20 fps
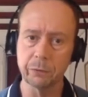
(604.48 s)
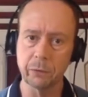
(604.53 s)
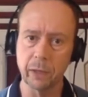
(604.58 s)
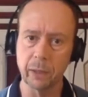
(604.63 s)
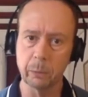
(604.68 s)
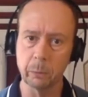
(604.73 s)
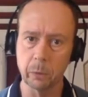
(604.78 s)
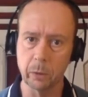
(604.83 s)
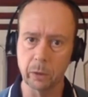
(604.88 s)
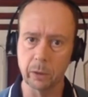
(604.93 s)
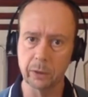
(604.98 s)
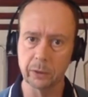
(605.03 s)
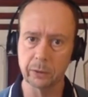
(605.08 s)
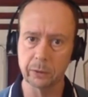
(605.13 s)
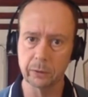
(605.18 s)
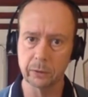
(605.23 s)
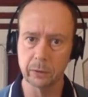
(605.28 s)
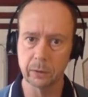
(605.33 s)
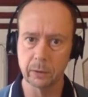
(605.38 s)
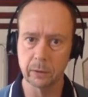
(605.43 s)

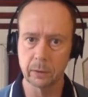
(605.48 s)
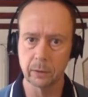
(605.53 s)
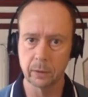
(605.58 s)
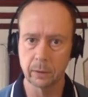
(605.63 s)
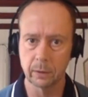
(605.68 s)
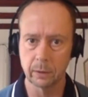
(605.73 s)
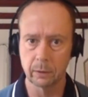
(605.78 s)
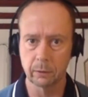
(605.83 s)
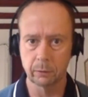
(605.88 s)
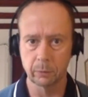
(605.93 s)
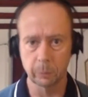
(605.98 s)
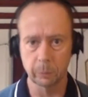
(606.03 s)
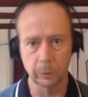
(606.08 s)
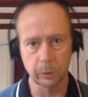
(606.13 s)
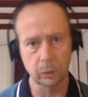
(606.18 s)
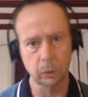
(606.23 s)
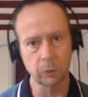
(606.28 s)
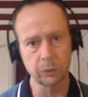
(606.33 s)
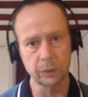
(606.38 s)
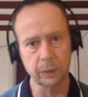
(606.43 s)
frameworks from the
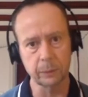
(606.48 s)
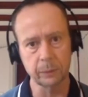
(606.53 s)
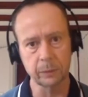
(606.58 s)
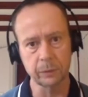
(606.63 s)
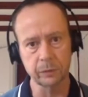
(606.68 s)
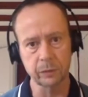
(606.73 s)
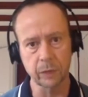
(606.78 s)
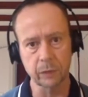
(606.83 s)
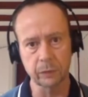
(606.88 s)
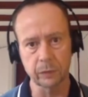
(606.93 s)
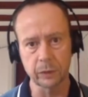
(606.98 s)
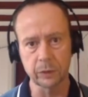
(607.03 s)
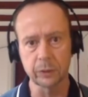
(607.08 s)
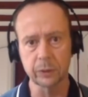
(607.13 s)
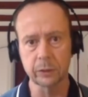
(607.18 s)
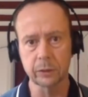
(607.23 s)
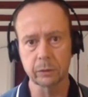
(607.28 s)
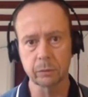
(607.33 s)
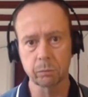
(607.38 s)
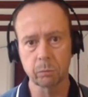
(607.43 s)
concept of
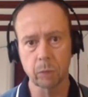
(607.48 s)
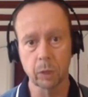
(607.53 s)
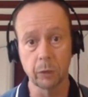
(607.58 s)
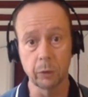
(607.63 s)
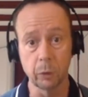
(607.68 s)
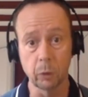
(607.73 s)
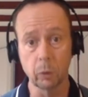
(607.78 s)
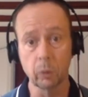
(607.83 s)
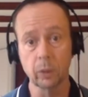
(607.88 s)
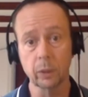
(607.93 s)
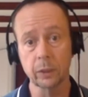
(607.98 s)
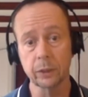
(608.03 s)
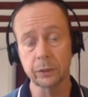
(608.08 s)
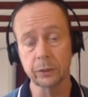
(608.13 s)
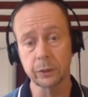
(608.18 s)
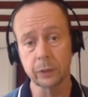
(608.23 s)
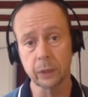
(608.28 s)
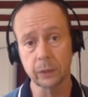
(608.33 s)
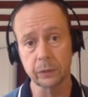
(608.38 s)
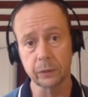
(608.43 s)
governance are not going to
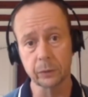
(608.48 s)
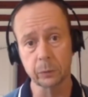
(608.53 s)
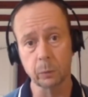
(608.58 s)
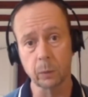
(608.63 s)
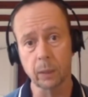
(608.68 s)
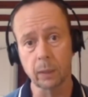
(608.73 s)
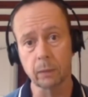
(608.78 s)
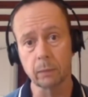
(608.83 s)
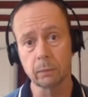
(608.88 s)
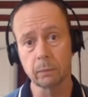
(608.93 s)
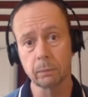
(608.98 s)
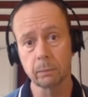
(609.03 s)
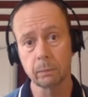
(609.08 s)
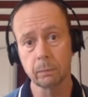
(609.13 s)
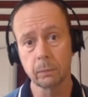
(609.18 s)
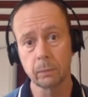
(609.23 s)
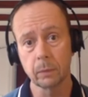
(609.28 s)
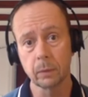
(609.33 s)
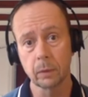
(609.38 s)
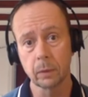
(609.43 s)
serve us well.
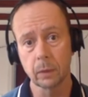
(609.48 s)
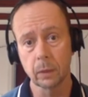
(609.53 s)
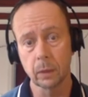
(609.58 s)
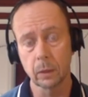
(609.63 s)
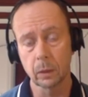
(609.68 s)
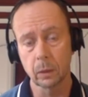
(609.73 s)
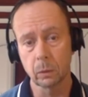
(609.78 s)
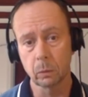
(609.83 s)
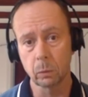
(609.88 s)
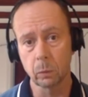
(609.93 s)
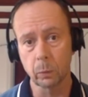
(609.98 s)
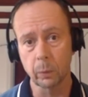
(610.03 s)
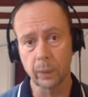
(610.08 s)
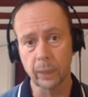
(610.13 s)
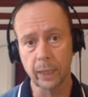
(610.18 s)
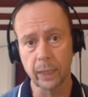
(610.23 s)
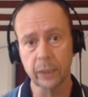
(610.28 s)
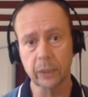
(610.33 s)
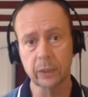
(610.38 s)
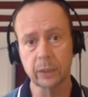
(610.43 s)
What we
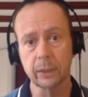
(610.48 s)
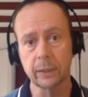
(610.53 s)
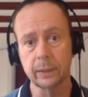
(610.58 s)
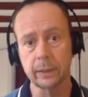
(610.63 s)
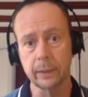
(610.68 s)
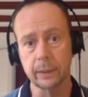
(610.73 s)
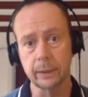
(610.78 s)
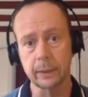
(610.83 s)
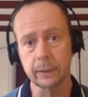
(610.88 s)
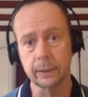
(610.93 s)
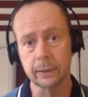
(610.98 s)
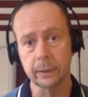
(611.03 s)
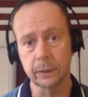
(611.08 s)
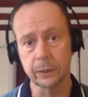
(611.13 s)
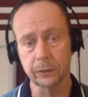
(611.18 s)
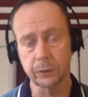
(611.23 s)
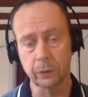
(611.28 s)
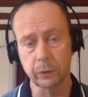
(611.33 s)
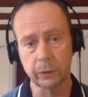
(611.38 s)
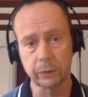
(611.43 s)
actually need is
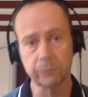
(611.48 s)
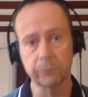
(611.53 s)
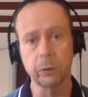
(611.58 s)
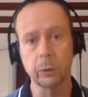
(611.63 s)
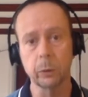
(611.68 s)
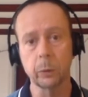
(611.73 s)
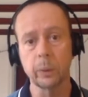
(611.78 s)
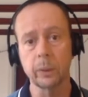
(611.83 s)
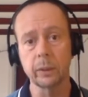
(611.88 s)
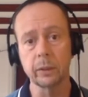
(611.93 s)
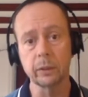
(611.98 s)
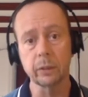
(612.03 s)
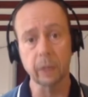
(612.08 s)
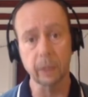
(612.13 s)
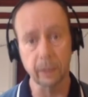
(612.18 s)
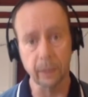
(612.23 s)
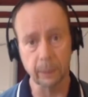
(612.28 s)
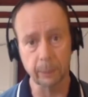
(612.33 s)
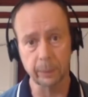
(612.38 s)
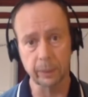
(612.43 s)
very fluid and
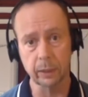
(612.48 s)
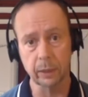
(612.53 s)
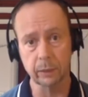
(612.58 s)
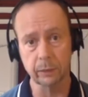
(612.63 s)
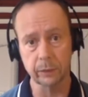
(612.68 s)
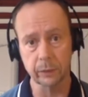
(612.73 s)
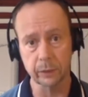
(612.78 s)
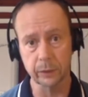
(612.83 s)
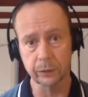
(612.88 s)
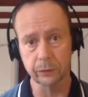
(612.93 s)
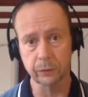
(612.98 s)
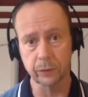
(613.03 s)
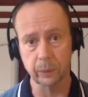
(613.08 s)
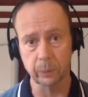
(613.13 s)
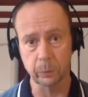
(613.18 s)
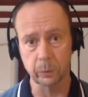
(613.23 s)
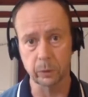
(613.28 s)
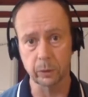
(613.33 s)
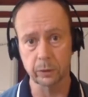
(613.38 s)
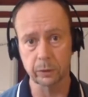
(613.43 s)
dynamic governance
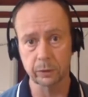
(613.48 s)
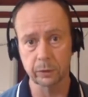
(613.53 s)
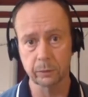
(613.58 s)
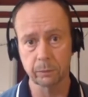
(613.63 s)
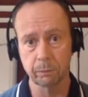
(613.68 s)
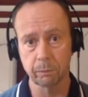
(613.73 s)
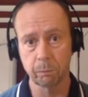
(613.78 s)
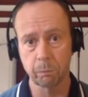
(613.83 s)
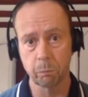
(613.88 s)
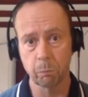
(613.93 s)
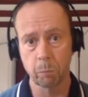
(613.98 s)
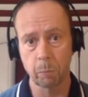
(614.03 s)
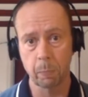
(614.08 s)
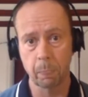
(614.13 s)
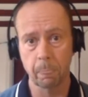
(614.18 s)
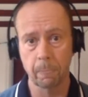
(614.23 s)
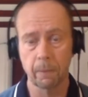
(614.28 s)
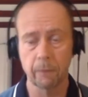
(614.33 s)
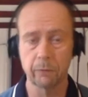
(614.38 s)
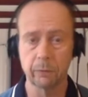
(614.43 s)
frameworks.
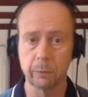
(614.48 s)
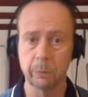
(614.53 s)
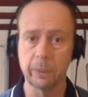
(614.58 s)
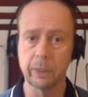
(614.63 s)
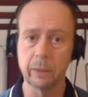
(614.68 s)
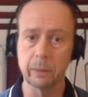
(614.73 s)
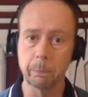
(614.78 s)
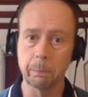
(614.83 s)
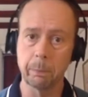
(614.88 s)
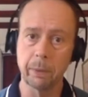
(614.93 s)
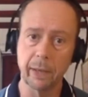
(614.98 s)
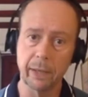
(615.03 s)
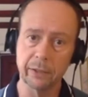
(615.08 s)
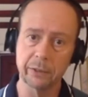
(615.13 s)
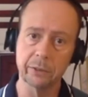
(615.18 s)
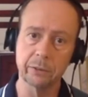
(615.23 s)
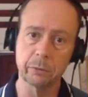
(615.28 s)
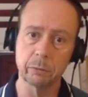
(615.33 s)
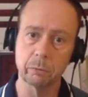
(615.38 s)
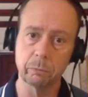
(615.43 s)
And for me, the
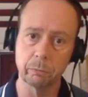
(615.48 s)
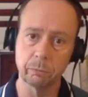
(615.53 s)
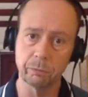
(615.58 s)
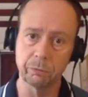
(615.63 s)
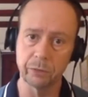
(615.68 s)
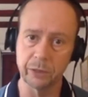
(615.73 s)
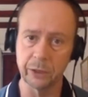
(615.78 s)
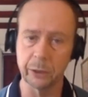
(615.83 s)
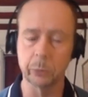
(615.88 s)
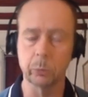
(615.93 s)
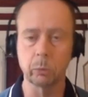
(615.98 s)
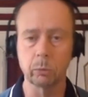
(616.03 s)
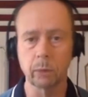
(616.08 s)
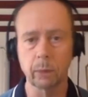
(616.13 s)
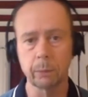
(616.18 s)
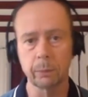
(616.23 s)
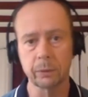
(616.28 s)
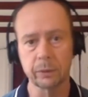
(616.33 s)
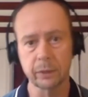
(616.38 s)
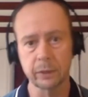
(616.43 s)
best visual
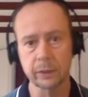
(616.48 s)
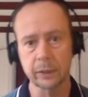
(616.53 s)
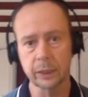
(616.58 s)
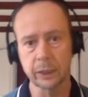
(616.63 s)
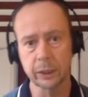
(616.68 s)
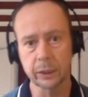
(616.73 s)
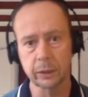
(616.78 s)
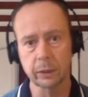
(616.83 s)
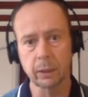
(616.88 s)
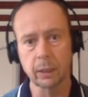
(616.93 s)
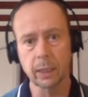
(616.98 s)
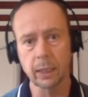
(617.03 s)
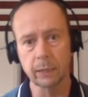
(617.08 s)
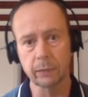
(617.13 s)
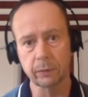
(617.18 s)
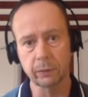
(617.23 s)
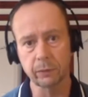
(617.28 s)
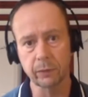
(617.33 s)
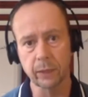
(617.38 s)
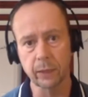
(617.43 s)
representation that I have
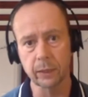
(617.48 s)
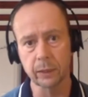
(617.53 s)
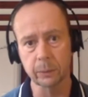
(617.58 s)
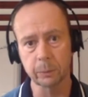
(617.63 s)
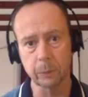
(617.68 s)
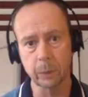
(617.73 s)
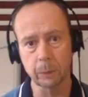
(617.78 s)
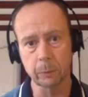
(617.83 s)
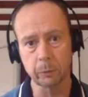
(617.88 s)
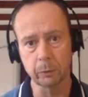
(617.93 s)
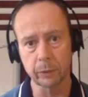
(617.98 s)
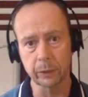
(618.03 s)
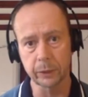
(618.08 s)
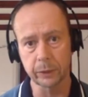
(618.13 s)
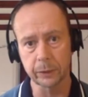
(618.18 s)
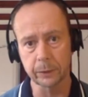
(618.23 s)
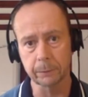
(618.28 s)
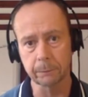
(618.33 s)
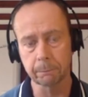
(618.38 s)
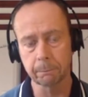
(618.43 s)
of that is
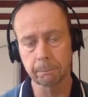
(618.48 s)
murmuration.